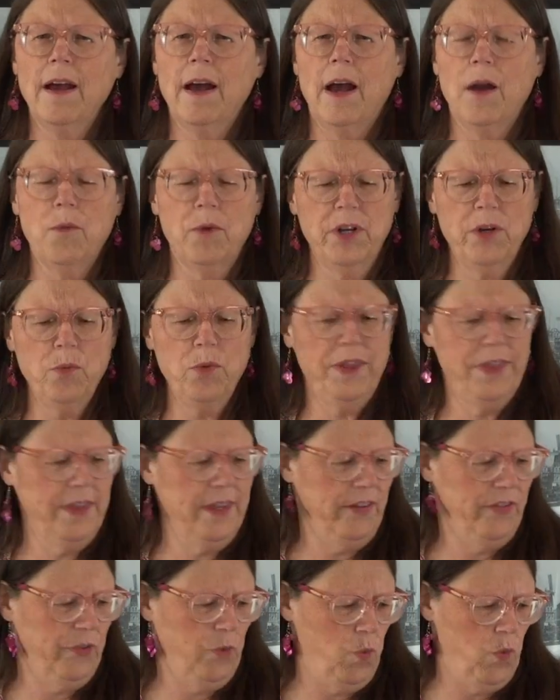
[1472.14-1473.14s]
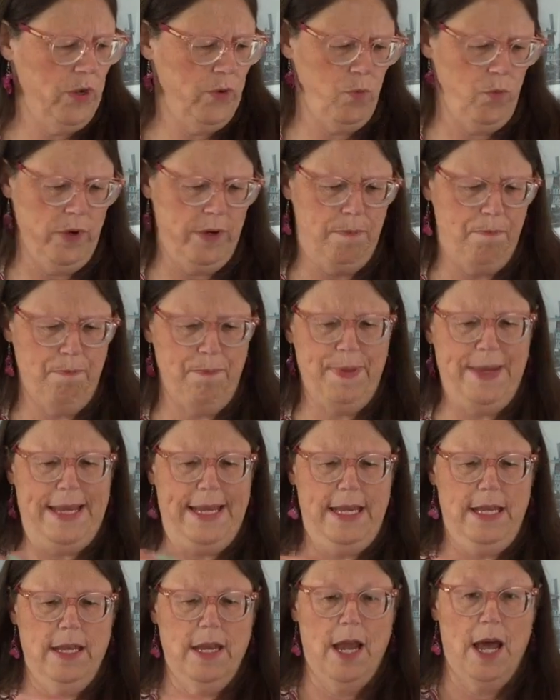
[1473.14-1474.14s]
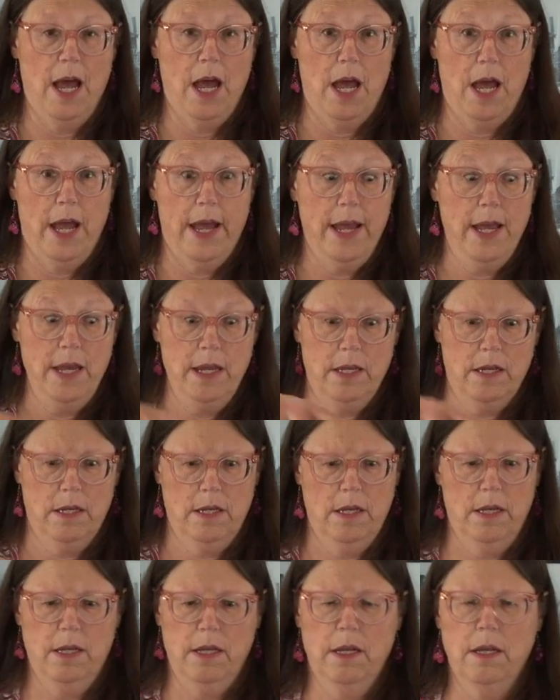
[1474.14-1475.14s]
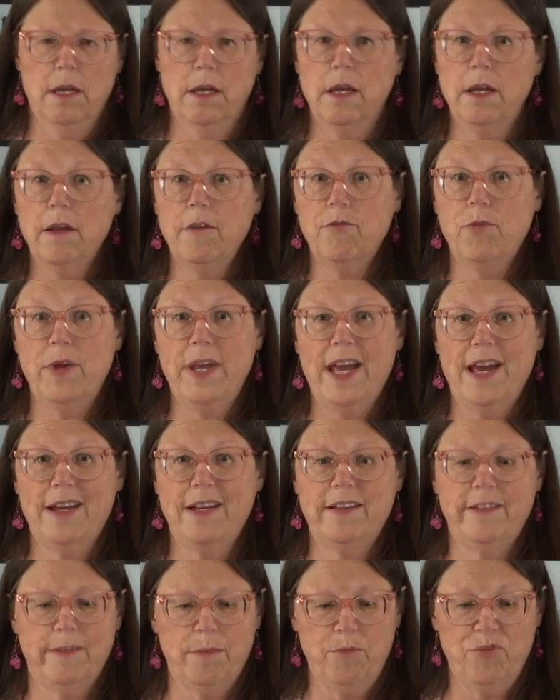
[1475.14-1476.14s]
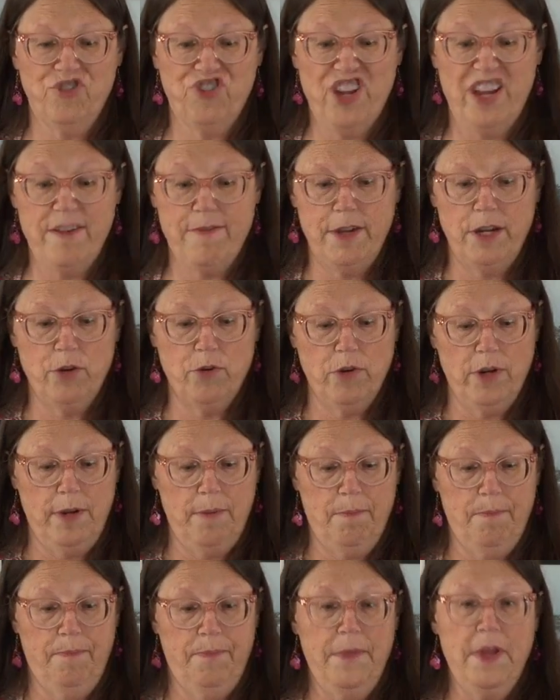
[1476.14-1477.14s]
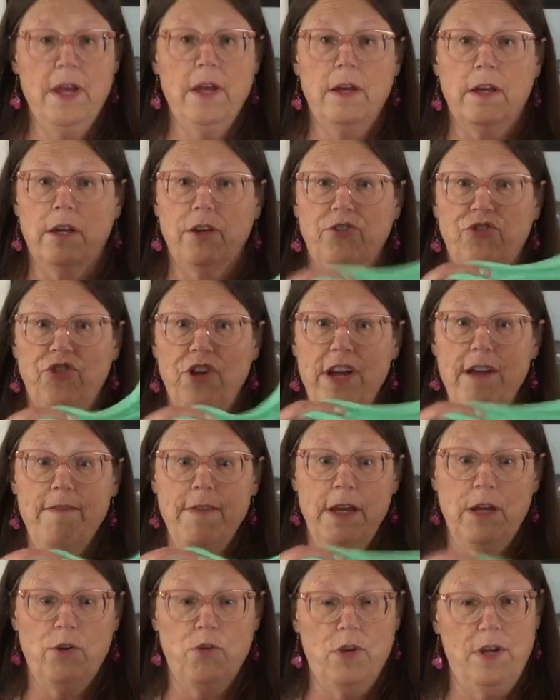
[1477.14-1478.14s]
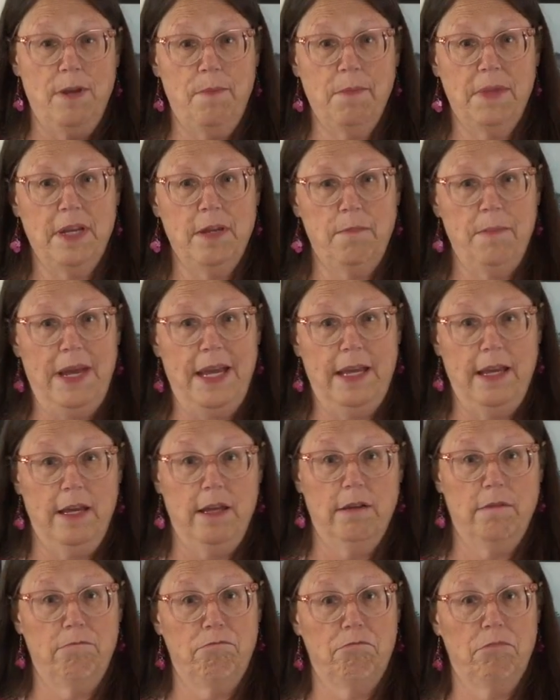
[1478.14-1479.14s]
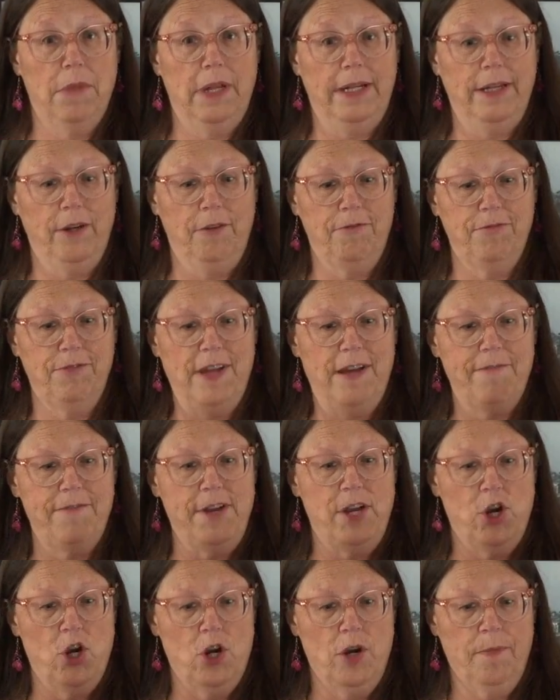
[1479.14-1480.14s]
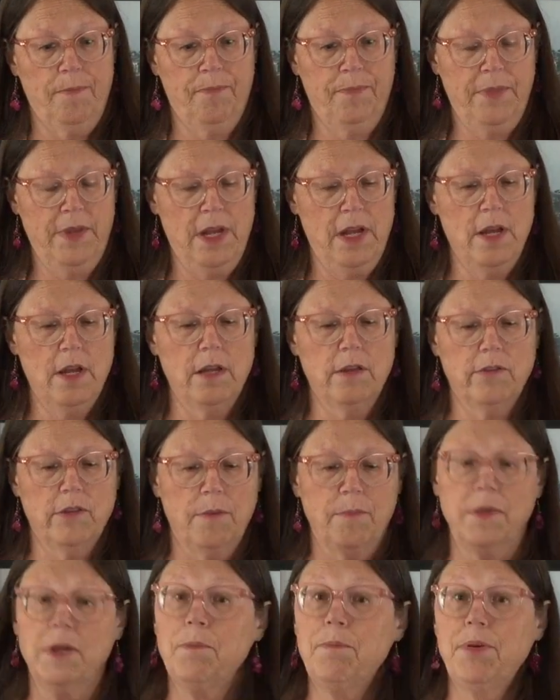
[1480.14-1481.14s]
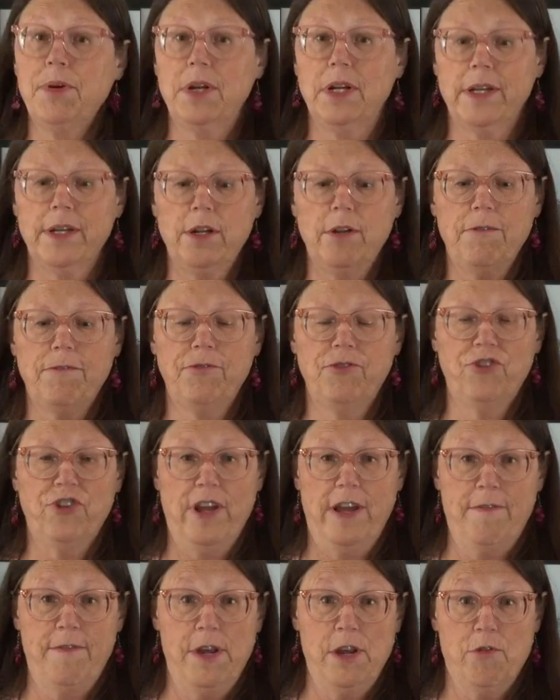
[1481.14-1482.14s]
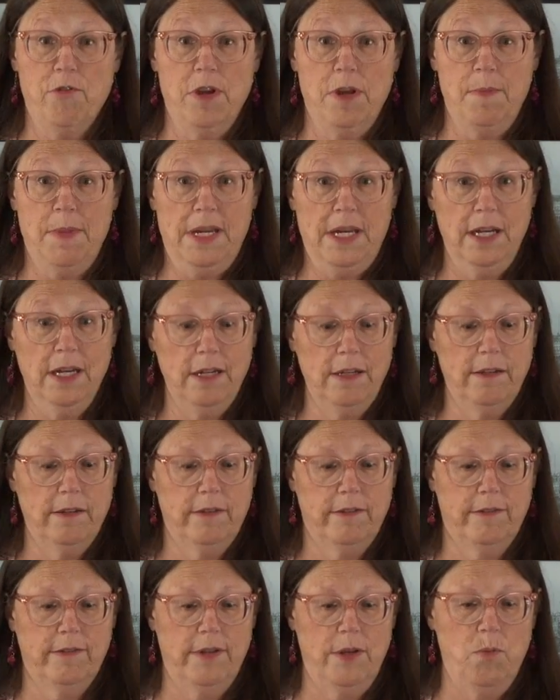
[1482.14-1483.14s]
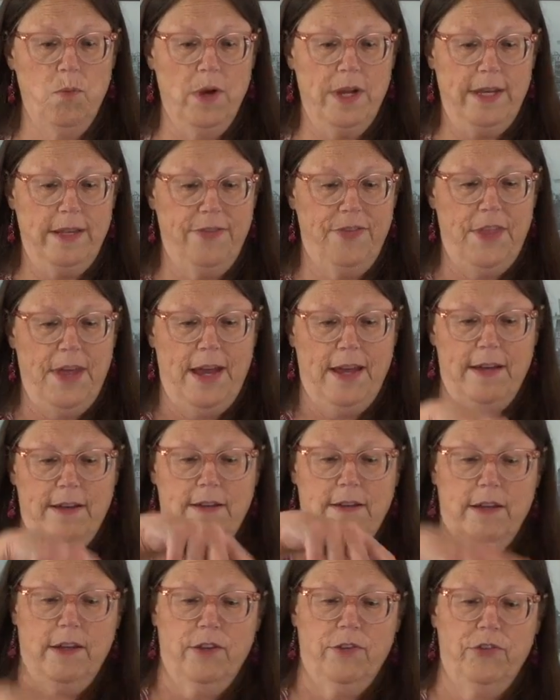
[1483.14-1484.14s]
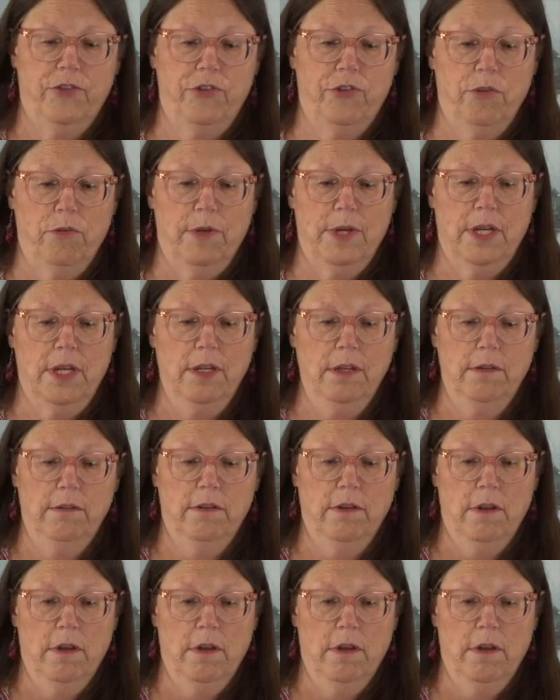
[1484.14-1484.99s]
Wonder what this one would be like if we added some shaving cream, because shaving cream can make it a little fluffier. So I'm going to put a little shaving cream in it, see what that does to it.